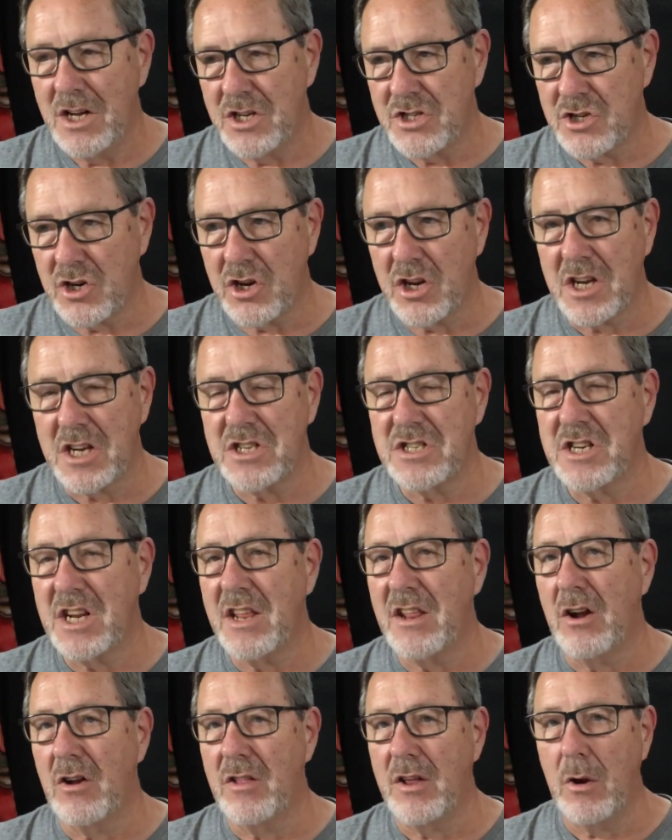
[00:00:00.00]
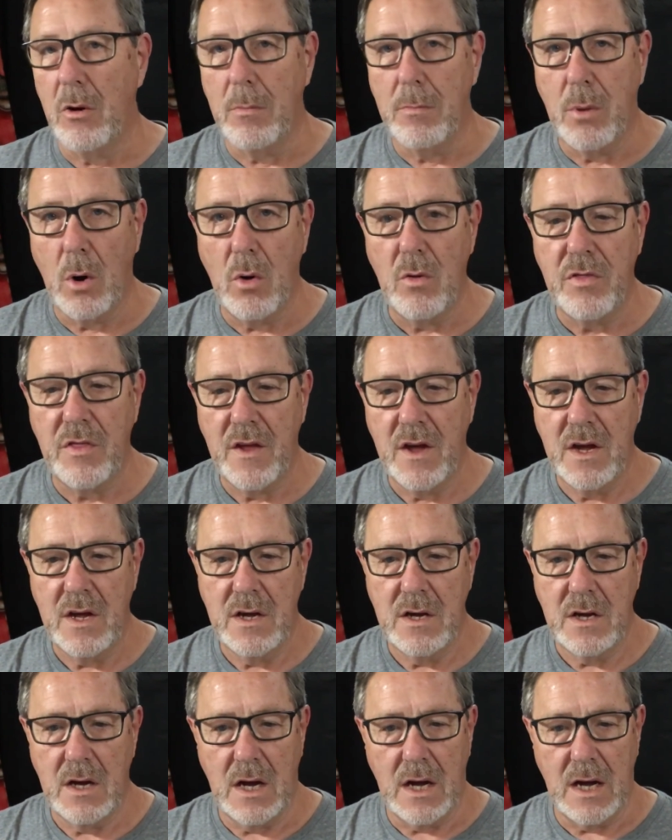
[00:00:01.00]
So you can see there, they were both
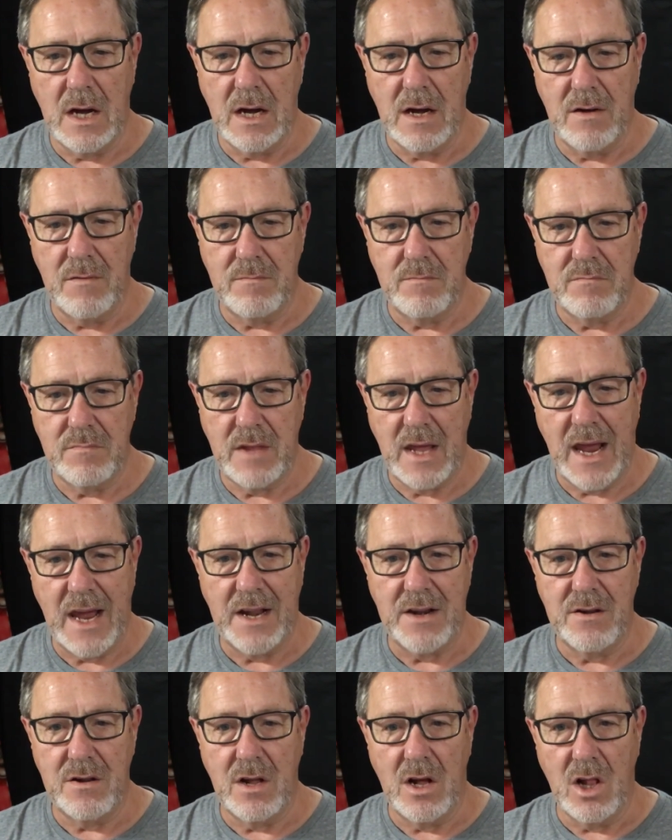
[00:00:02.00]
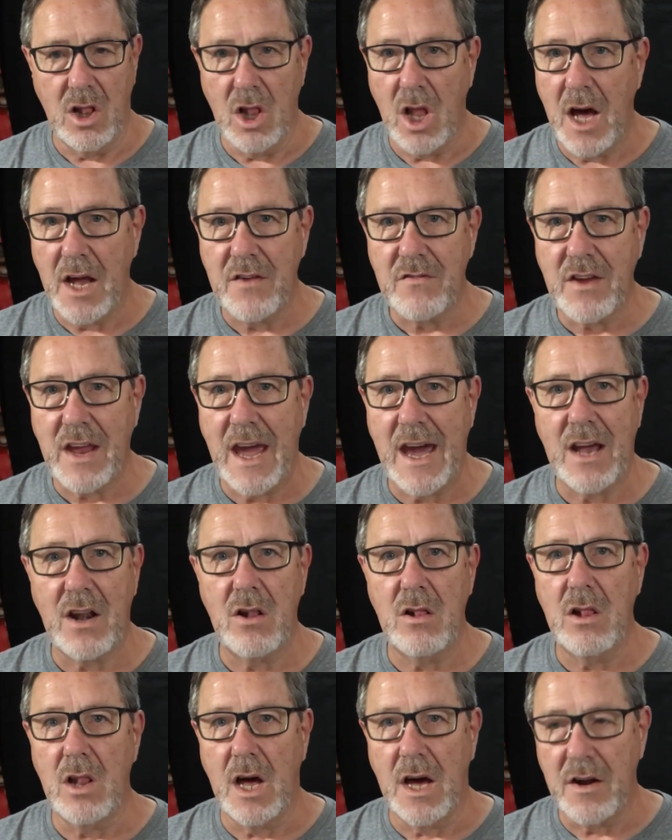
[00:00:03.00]
had a lot of
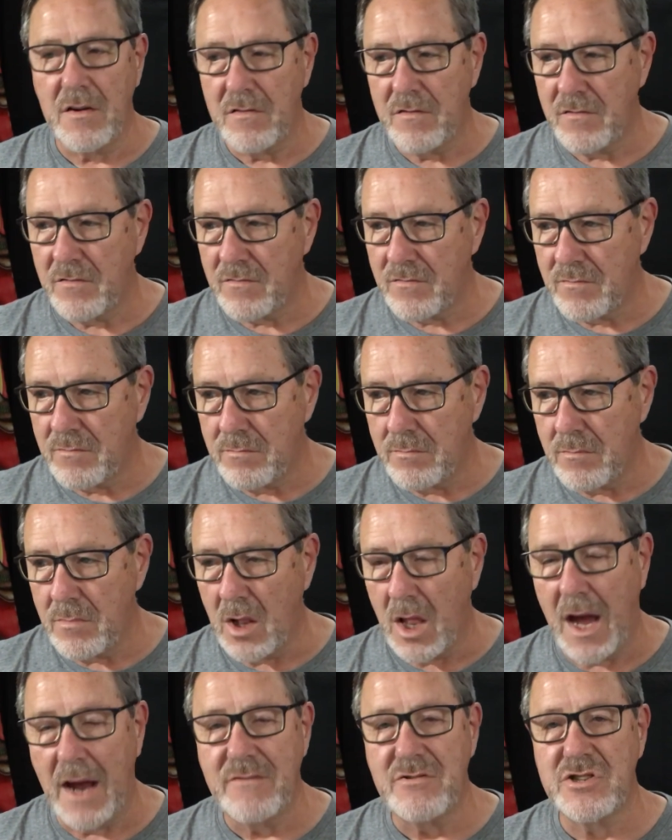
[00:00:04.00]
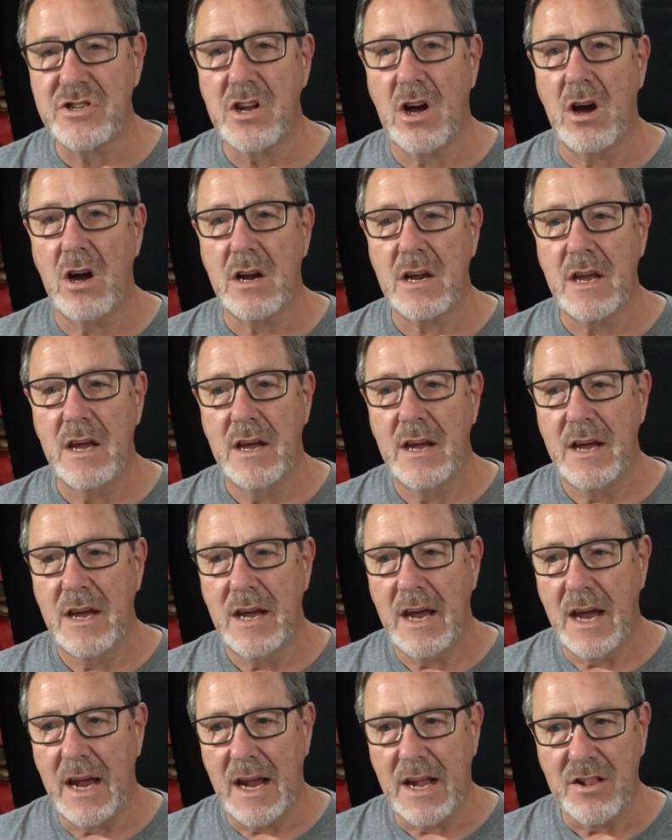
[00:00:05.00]
cattle, a lot of livestock,
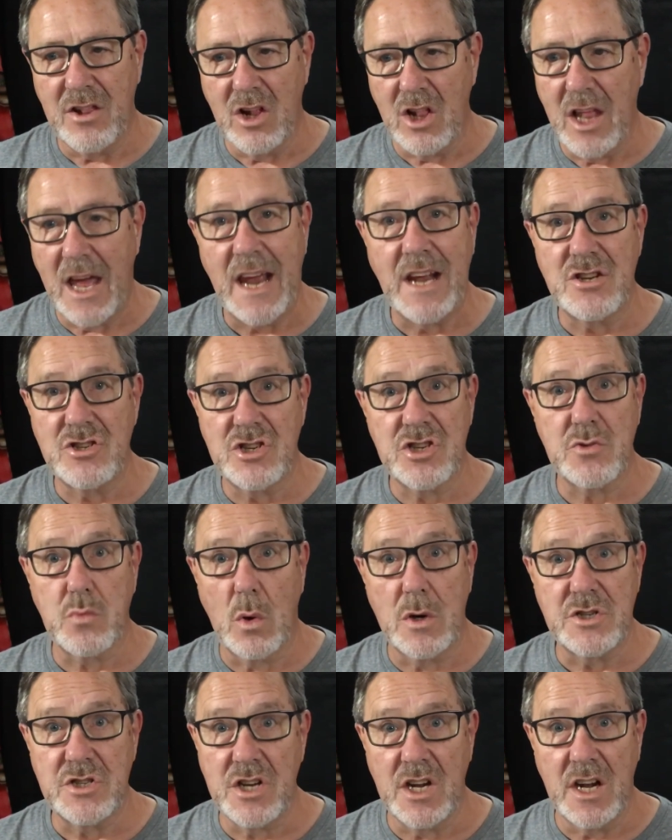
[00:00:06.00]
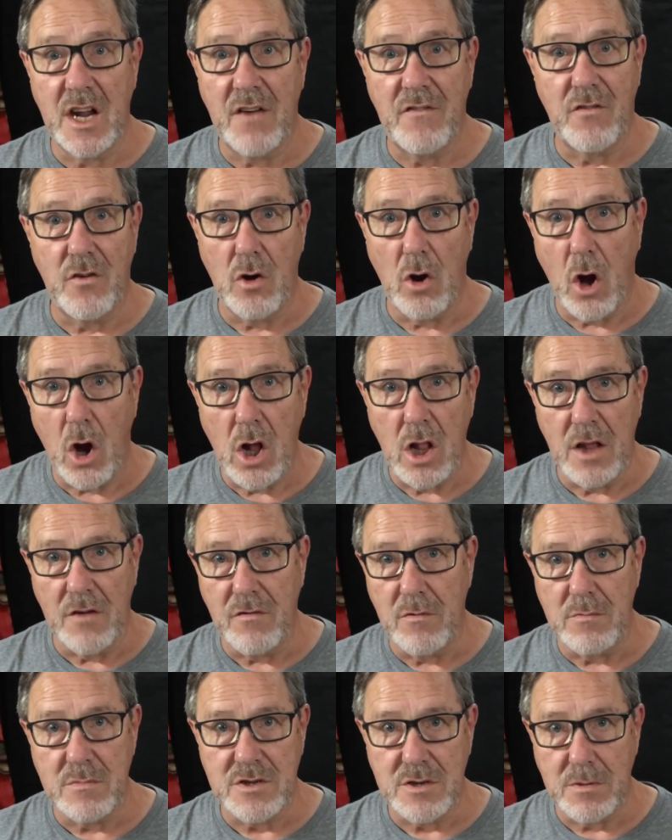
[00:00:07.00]
and the land just wasn't enough for all of
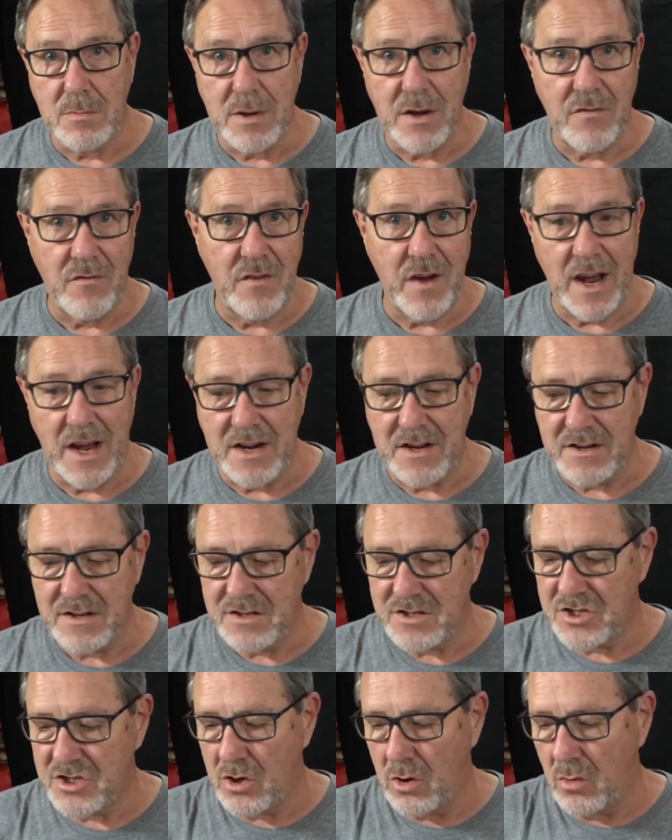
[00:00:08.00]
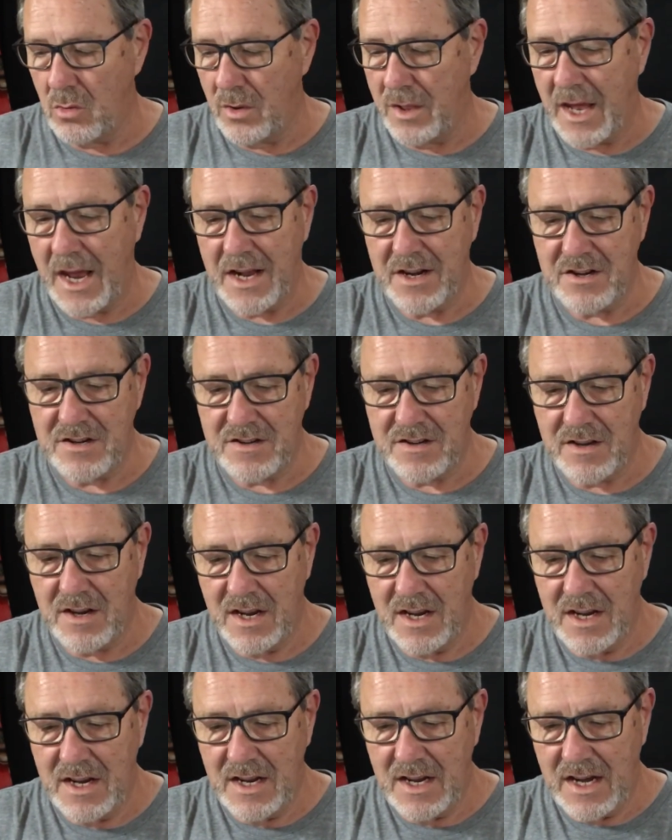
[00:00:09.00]
them to be fed, and so they had
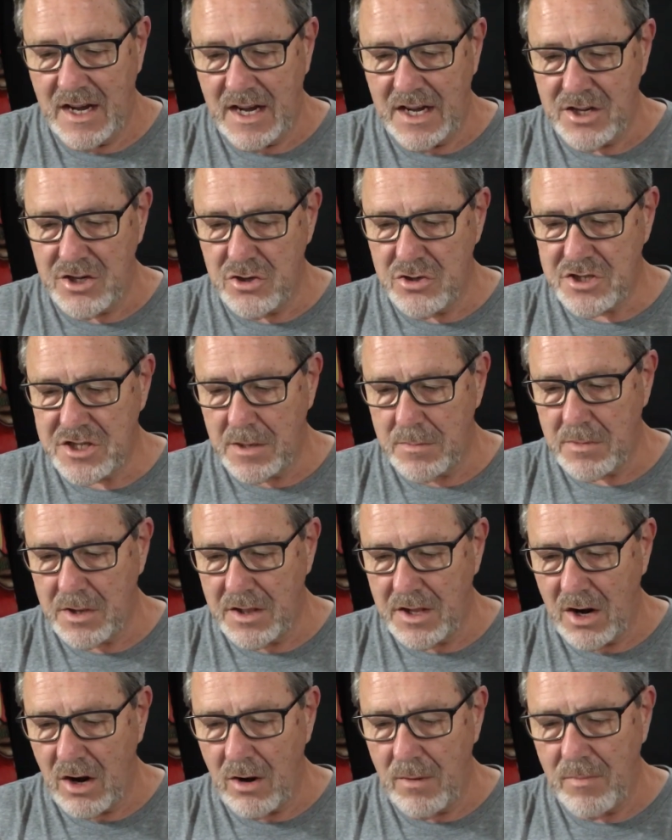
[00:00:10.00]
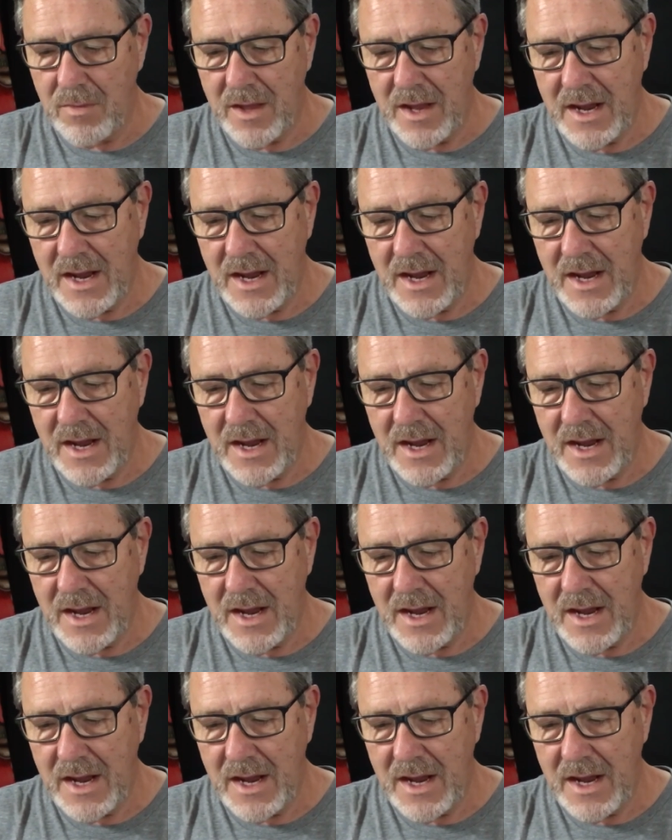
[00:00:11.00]
to do something there.